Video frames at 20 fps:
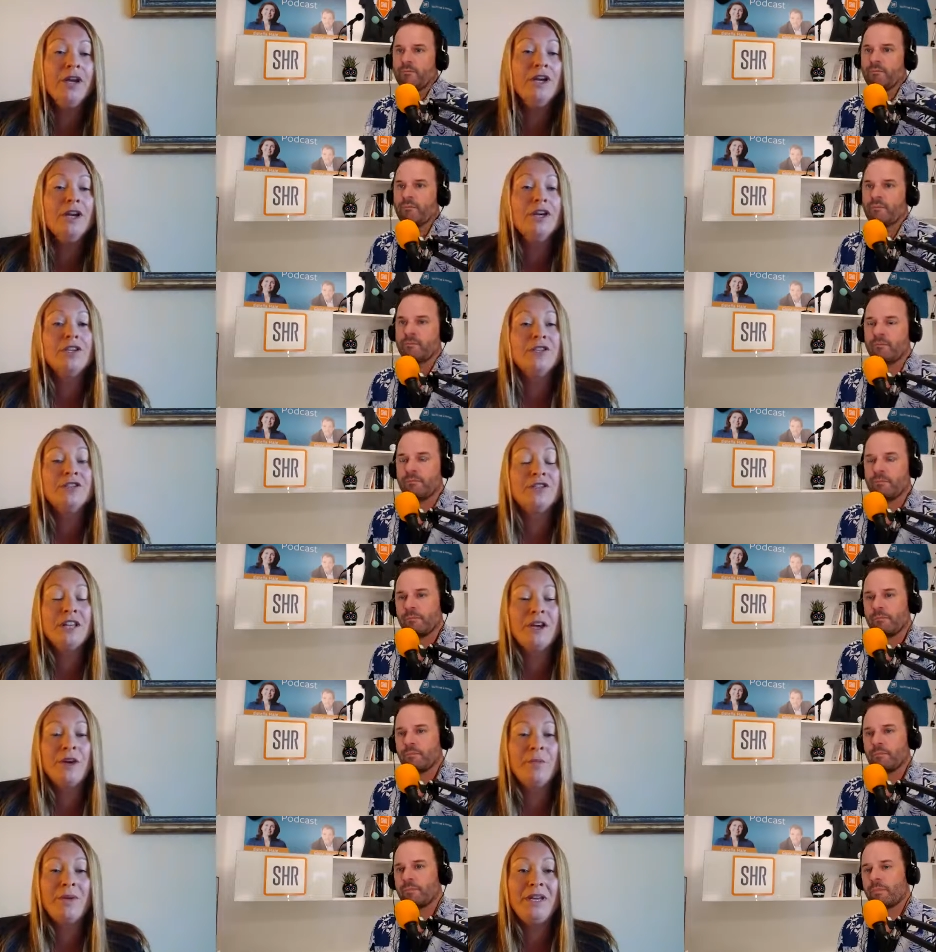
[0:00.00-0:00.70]
Speaker 1: So that
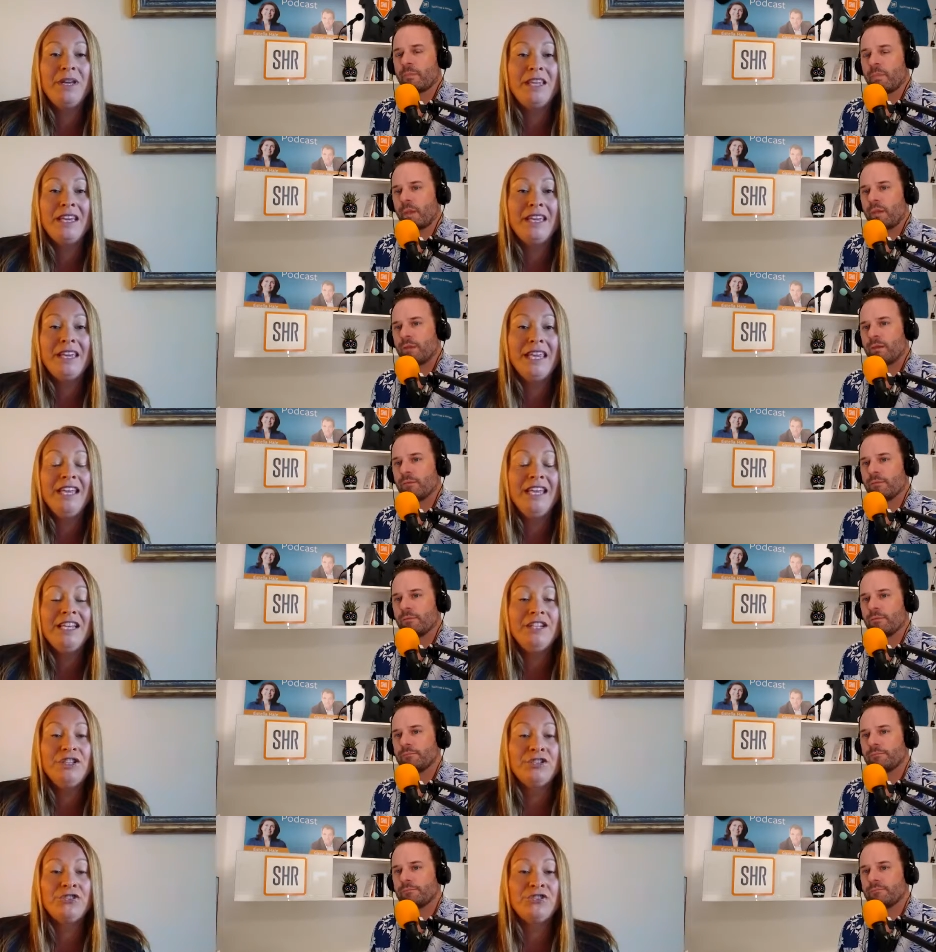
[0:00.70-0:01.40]
would be the key
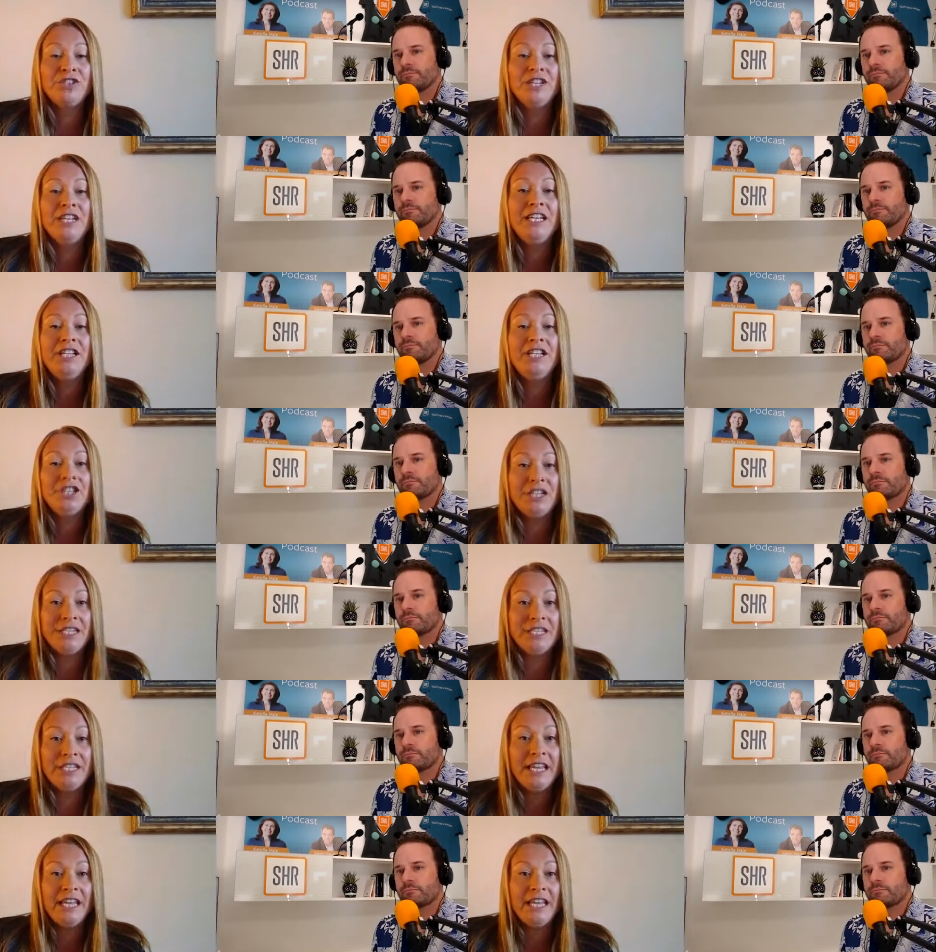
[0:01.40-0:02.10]
strategic
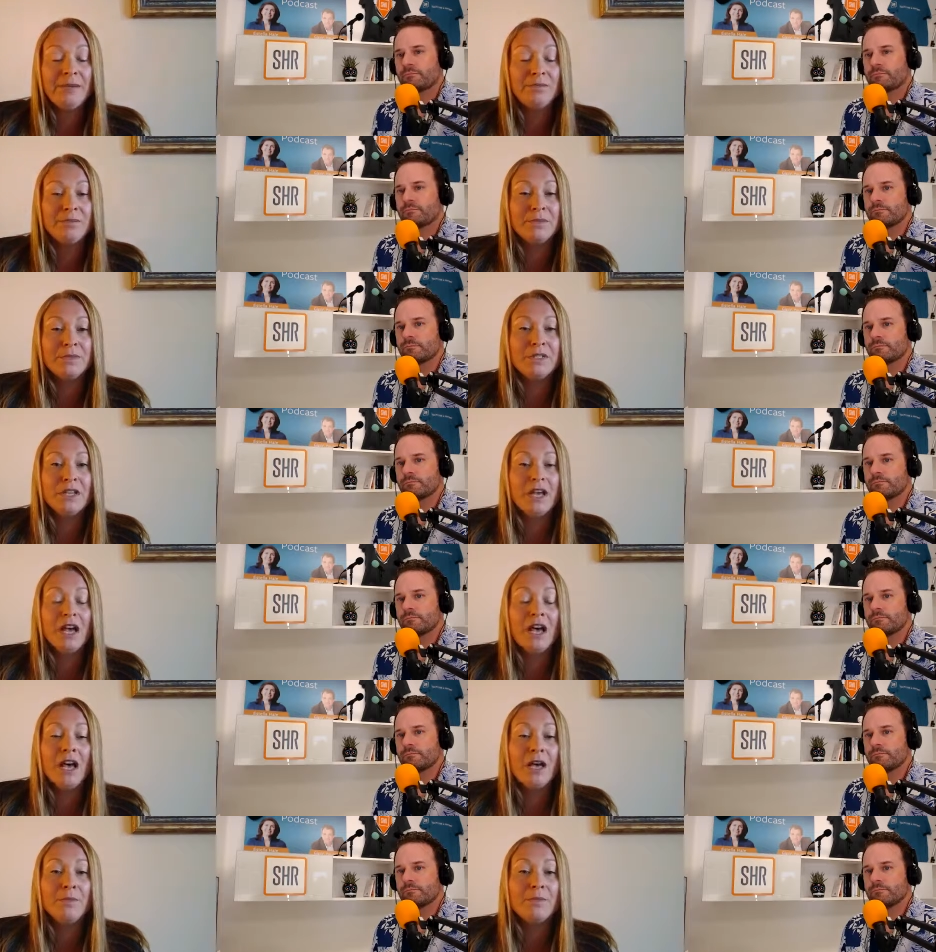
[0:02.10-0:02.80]
teams,
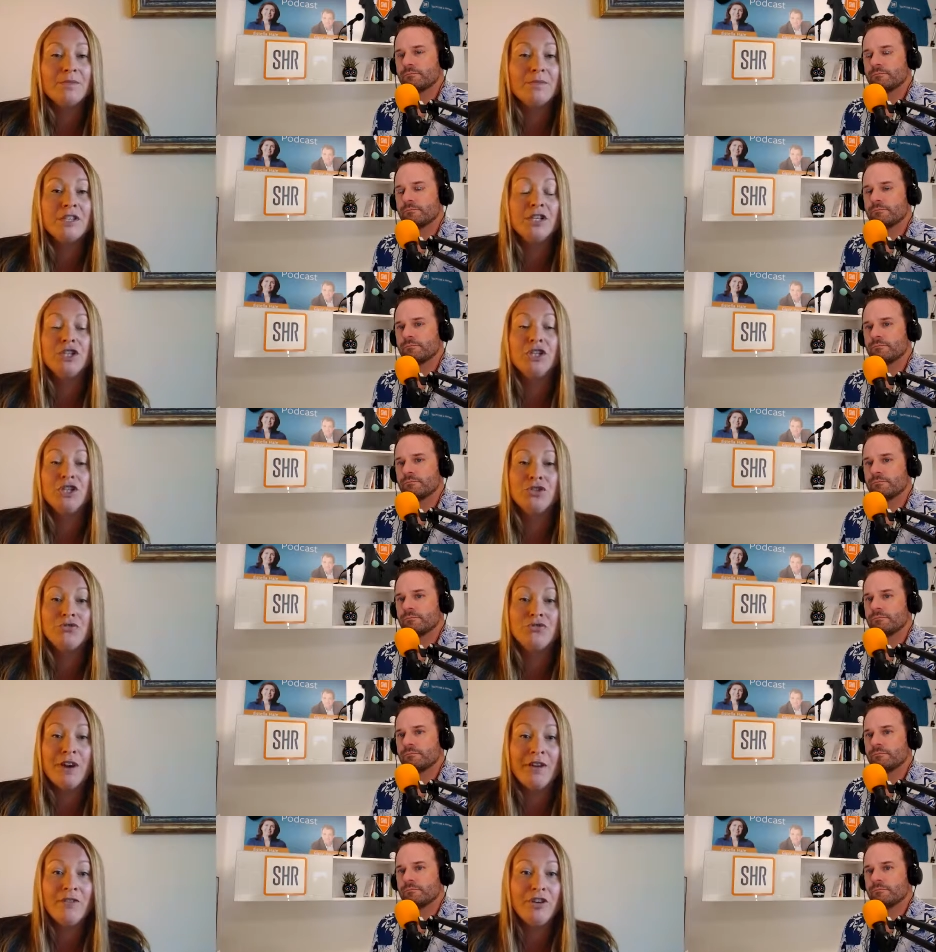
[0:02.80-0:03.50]
um, such
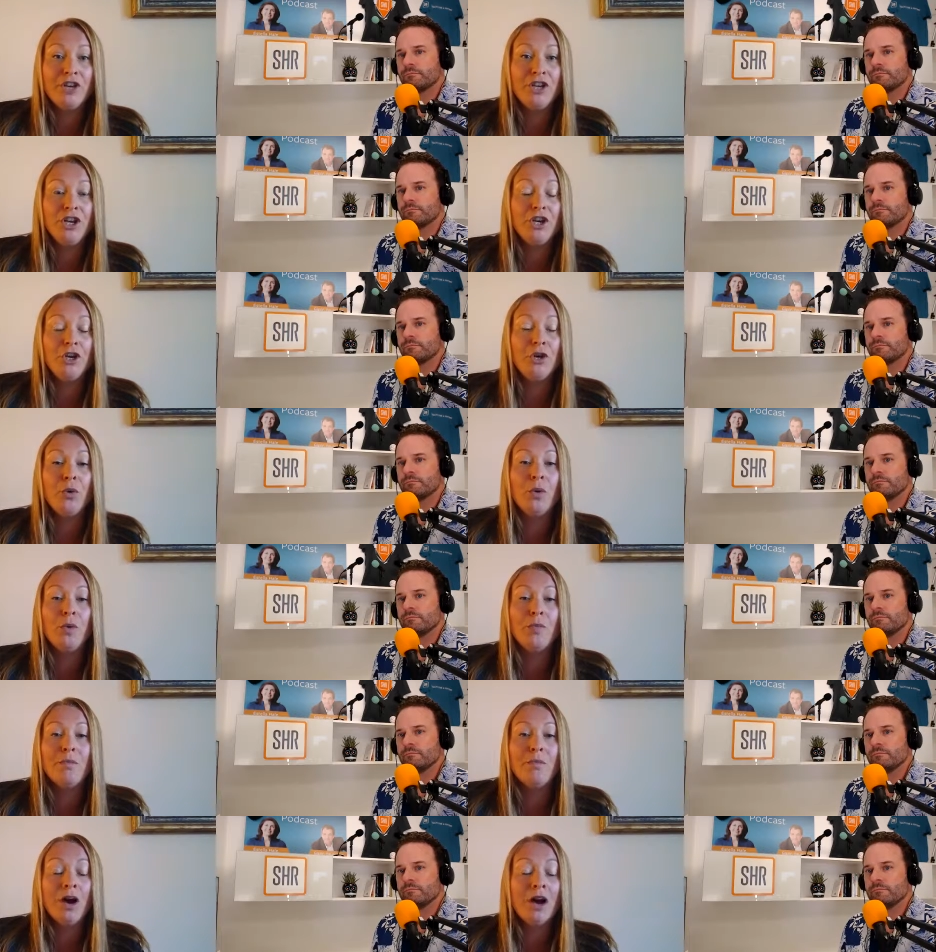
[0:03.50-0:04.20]
as revenue,
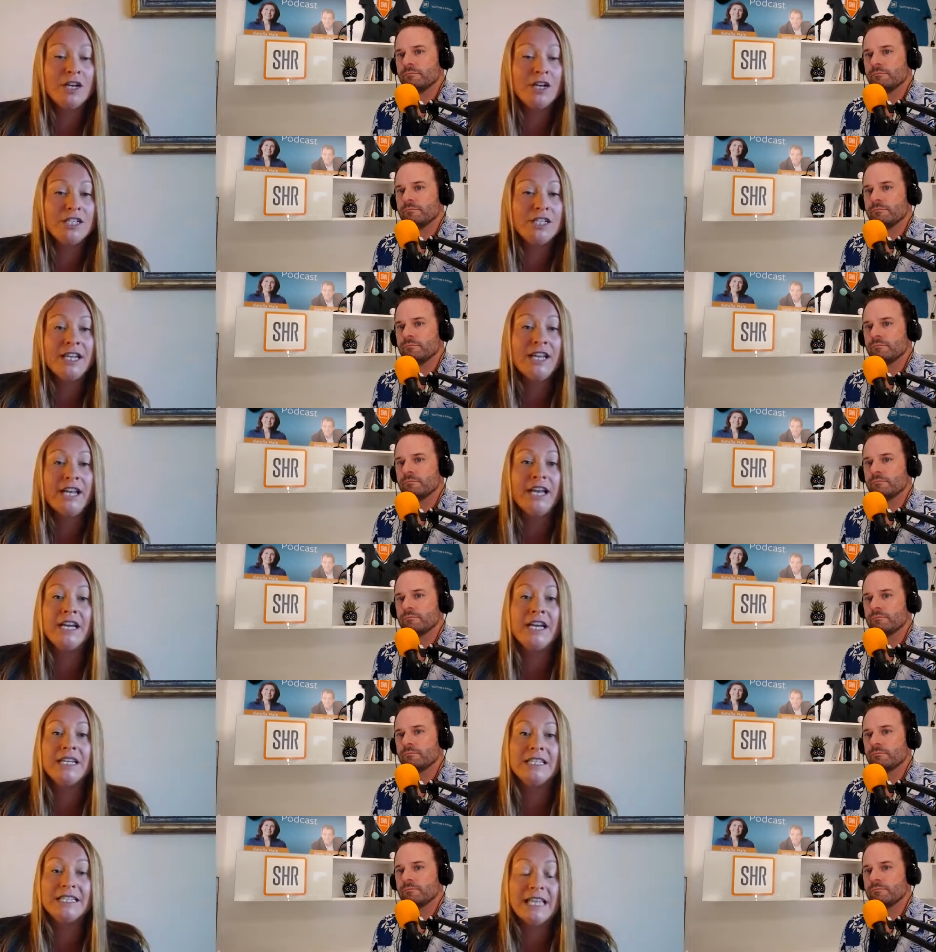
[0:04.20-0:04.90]

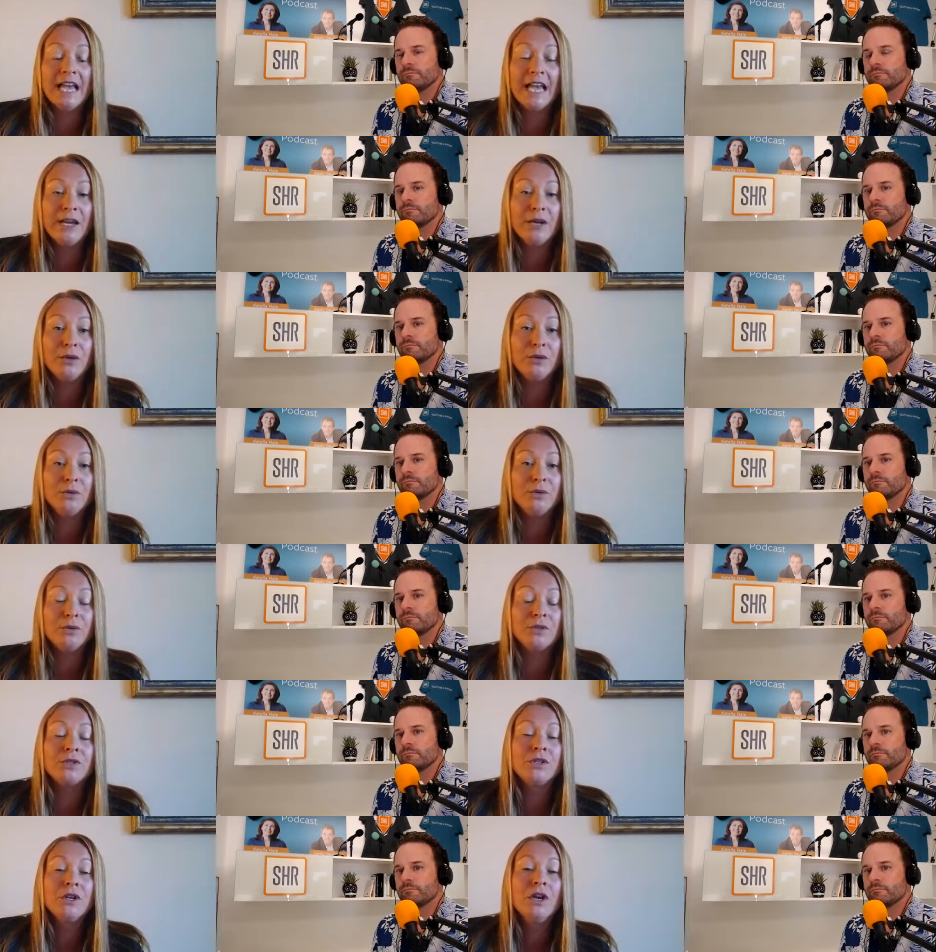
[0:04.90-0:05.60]
marketing,
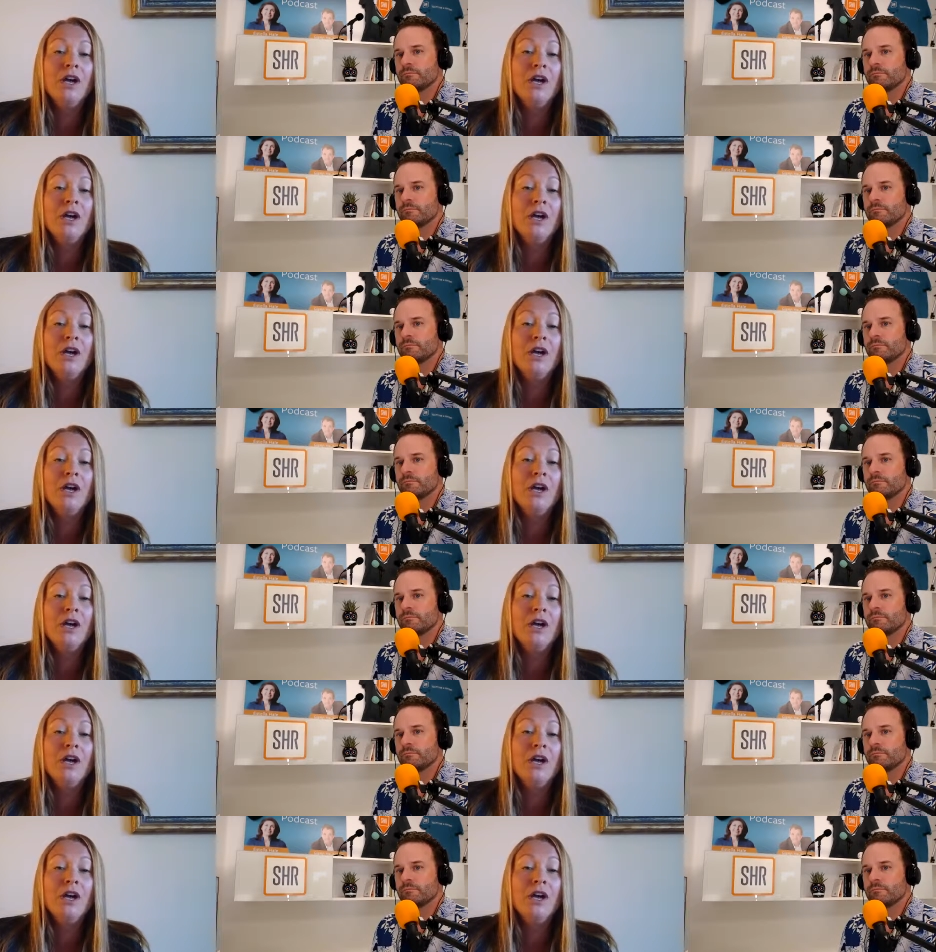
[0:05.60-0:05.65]
sales,